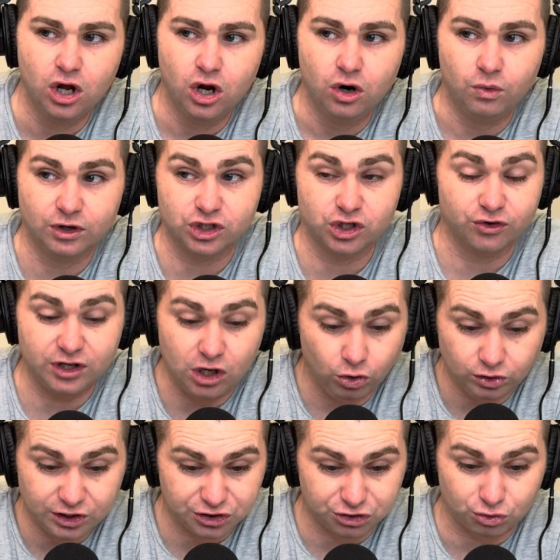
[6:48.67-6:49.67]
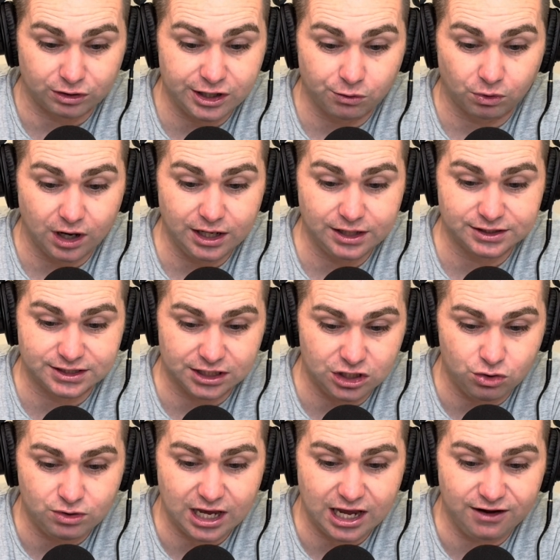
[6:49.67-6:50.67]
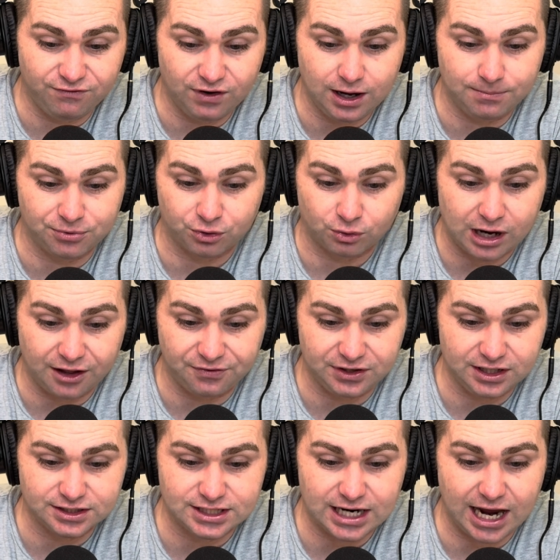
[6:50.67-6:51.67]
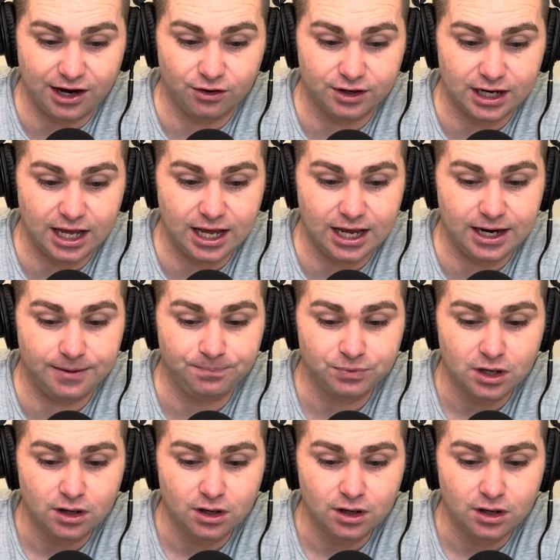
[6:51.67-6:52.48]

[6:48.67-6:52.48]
which are the only 3 runs that you gave up throughout the entire day.